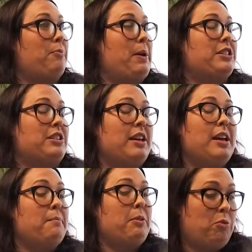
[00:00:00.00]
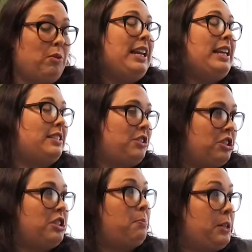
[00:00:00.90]
information, but really it's
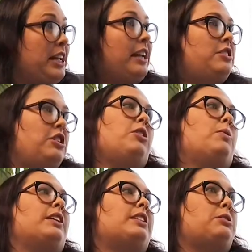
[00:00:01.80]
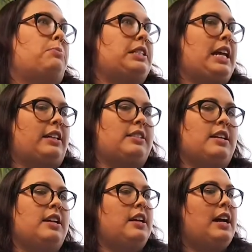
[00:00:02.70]
just to protect you, and it's to
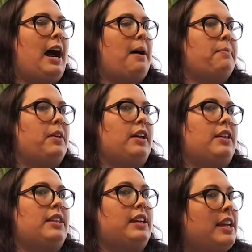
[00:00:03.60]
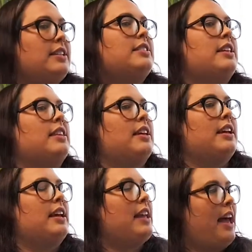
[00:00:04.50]
protect the kids and
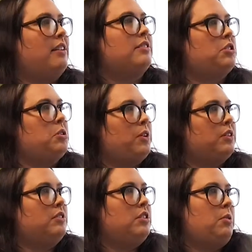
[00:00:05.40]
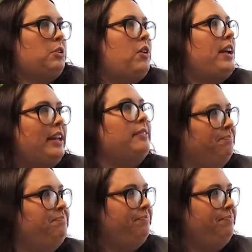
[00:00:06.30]
the adults who are training.